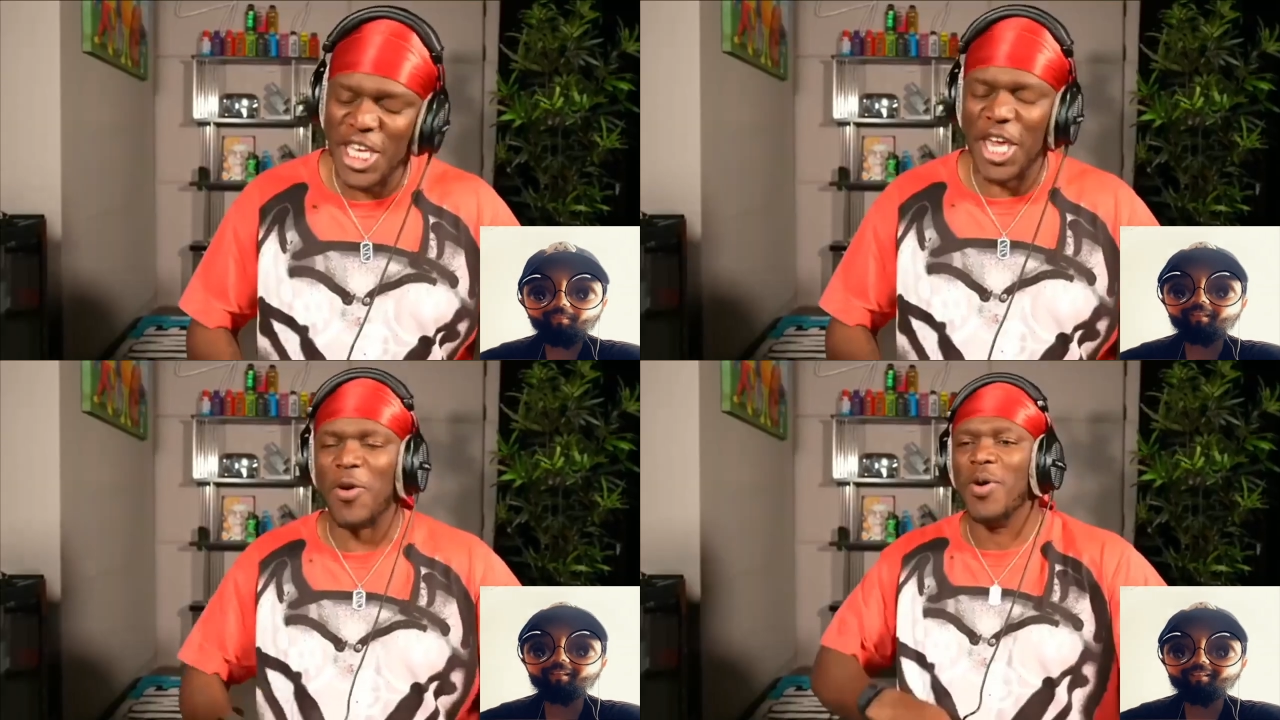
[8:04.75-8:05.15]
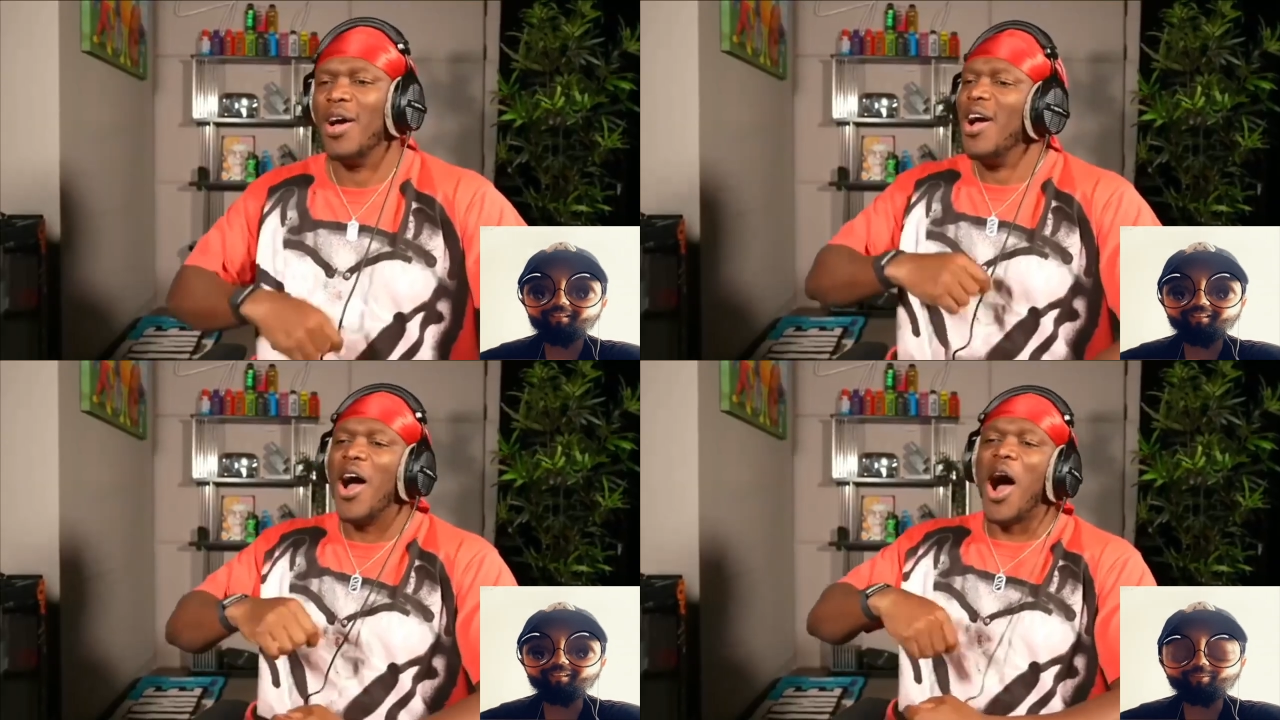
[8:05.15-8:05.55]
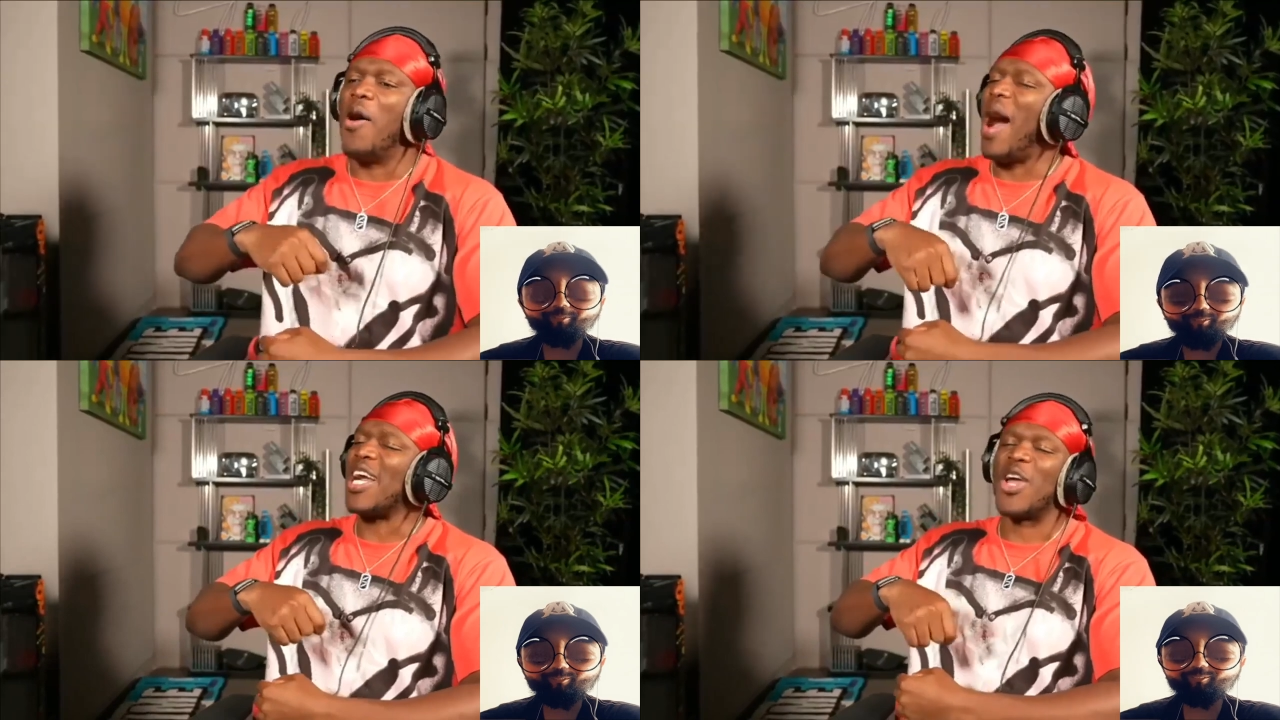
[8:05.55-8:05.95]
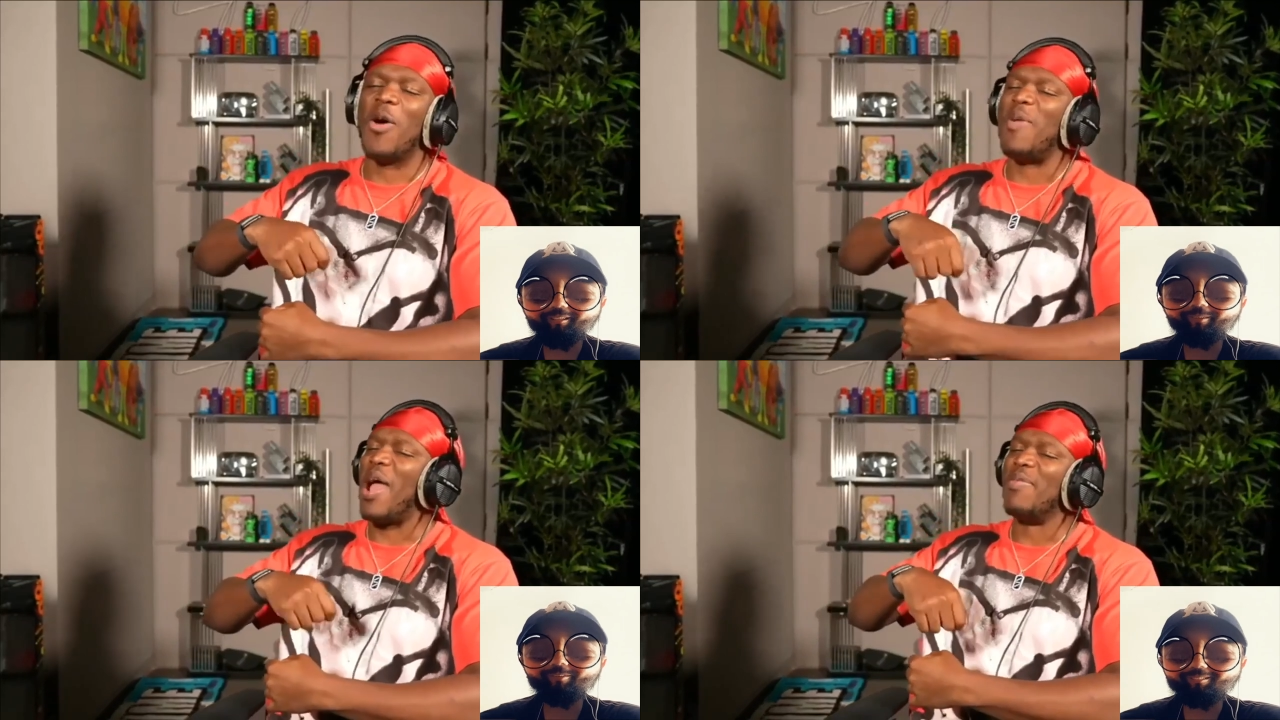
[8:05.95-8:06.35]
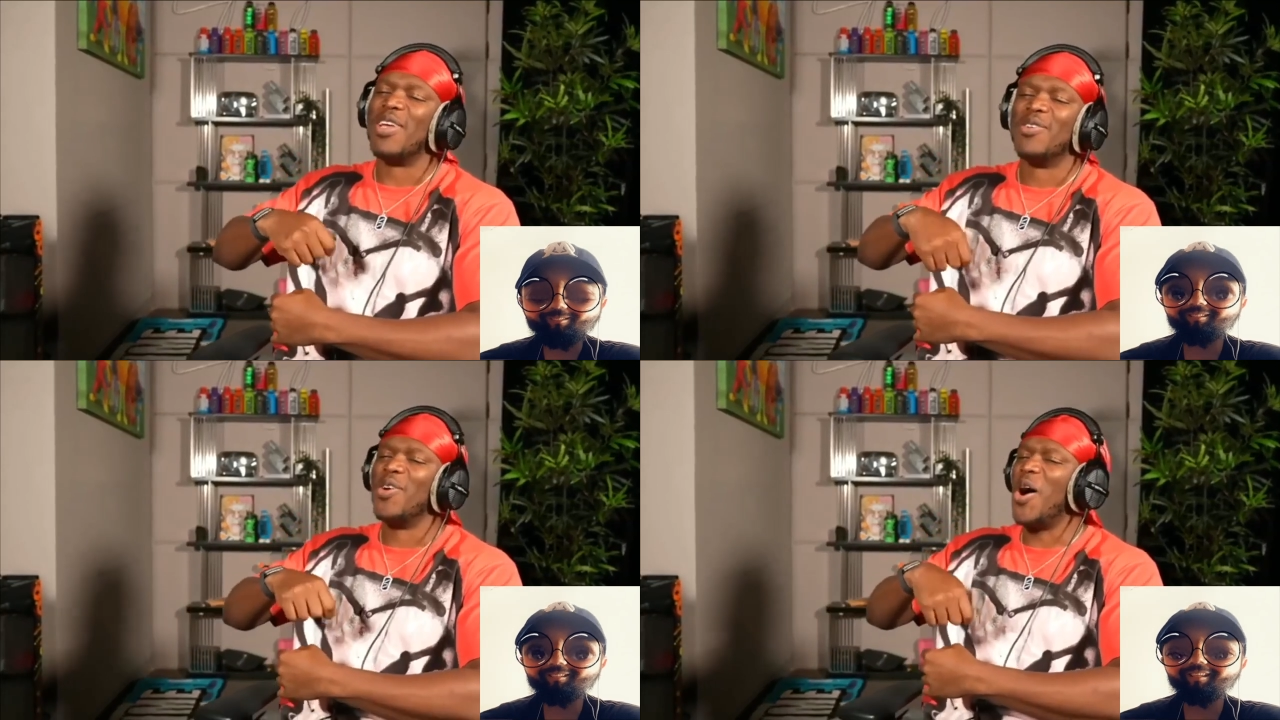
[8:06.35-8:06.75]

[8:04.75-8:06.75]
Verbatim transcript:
Speaker 1: you. Oh, I'm not very good. Oh,